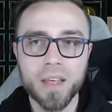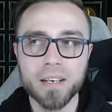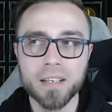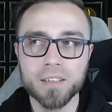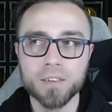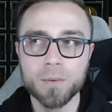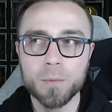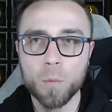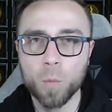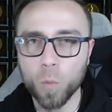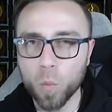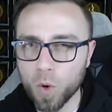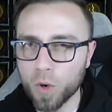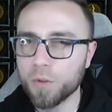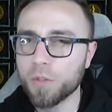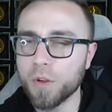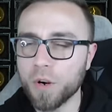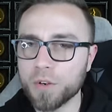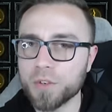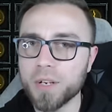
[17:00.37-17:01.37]
that it's
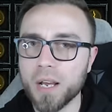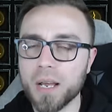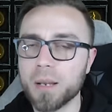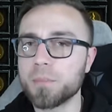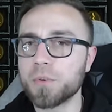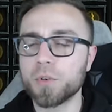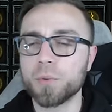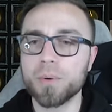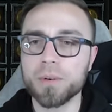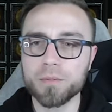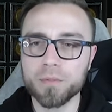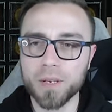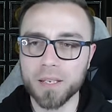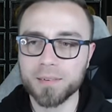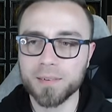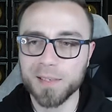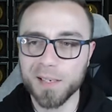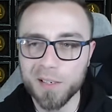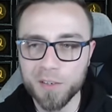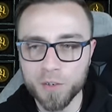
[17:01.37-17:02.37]
worth our time to
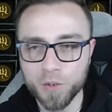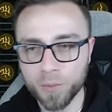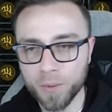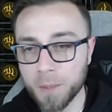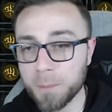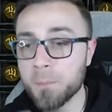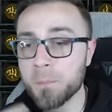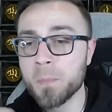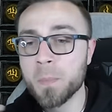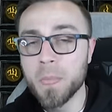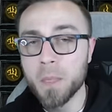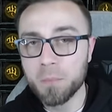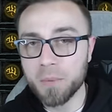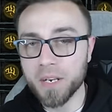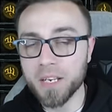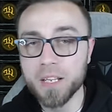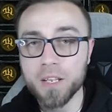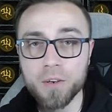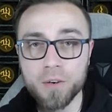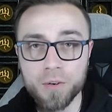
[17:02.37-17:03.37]
invest into it.
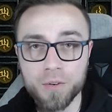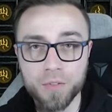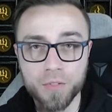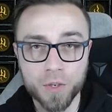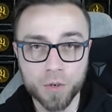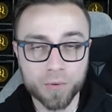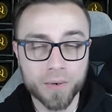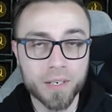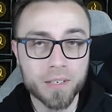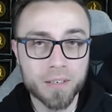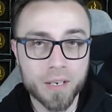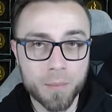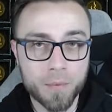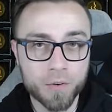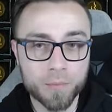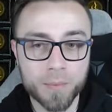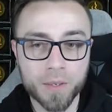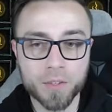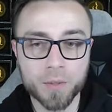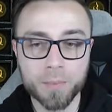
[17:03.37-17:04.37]
But here, the crit
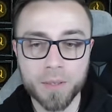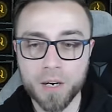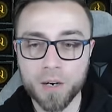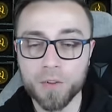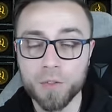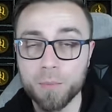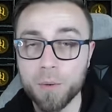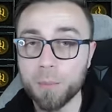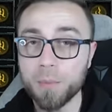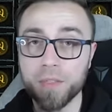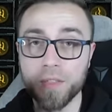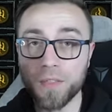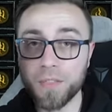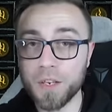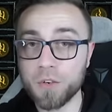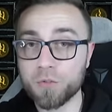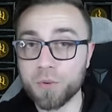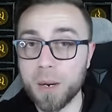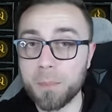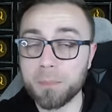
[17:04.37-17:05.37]
damage multiplier, the moment that
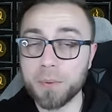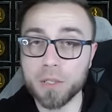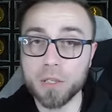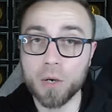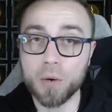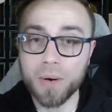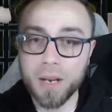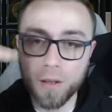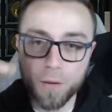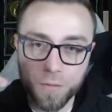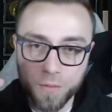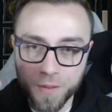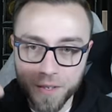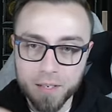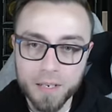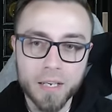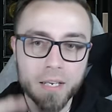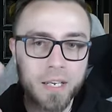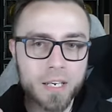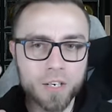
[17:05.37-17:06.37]
they drop below
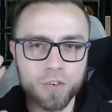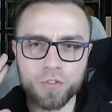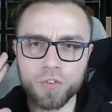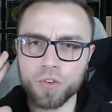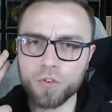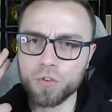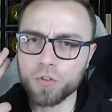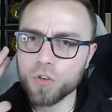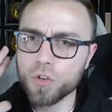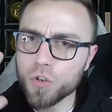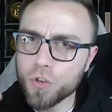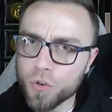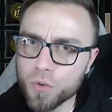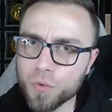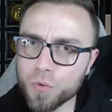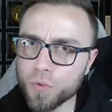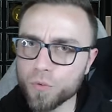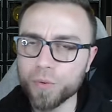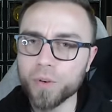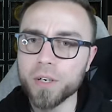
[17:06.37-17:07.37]
healthy, is just
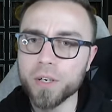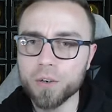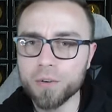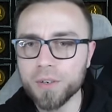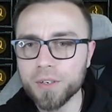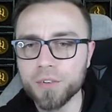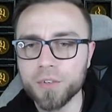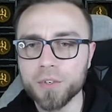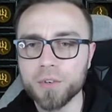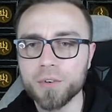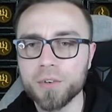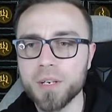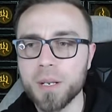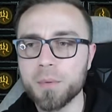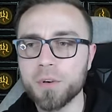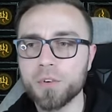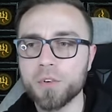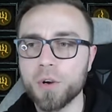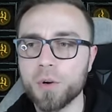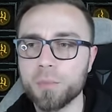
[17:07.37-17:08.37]
huge for increasing your
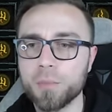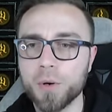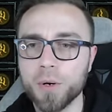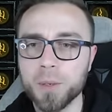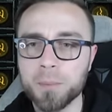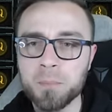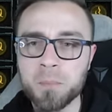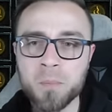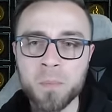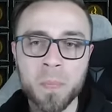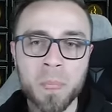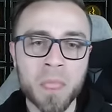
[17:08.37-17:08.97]
damage output.